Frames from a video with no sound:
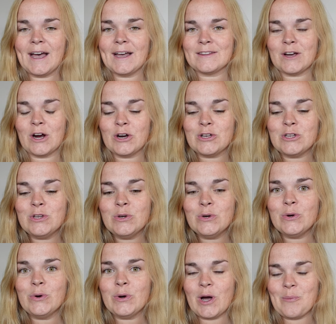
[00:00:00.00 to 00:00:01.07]
at our
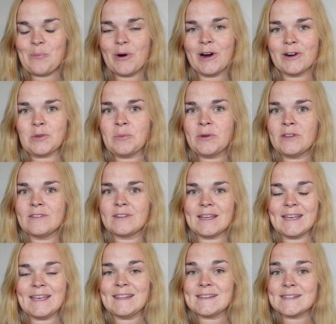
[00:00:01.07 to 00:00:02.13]
new apartment
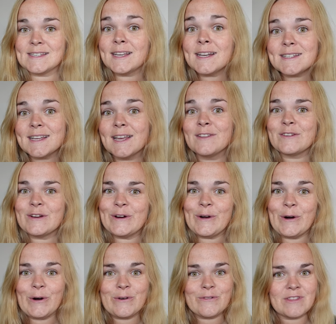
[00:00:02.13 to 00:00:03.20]
in the city center
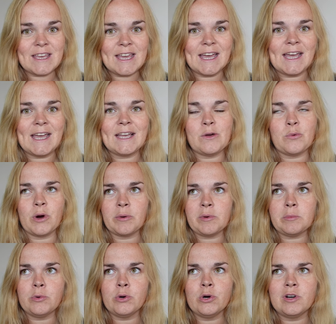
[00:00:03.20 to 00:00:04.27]
of The Hague, where we
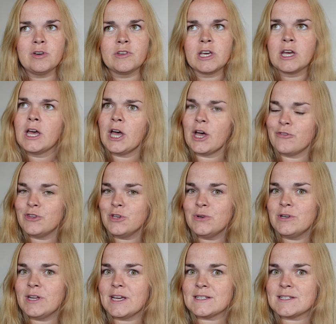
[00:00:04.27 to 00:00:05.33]
moved a few
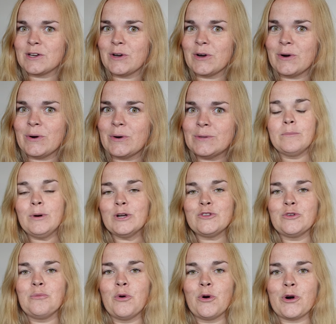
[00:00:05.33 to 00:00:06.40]
days ago. But
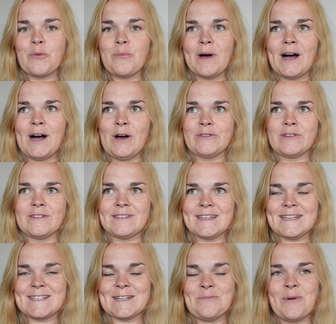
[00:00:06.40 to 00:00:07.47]
more about
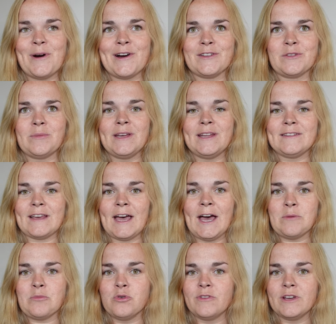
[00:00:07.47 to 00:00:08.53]
this apartment
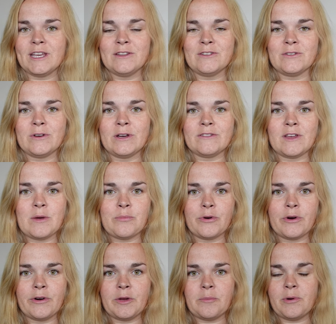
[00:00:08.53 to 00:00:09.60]
and moving into a
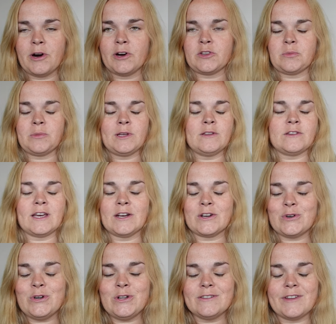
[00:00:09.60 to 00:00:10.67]
temporary apartment and
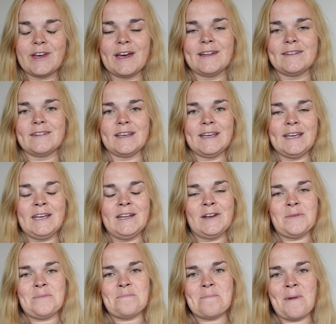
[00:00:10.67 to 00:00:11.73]
all that
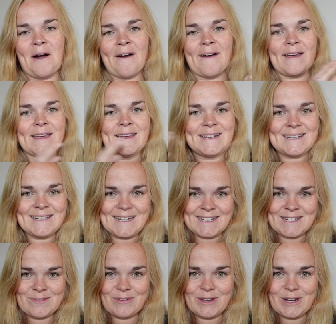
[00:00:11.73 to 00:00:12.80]
in my next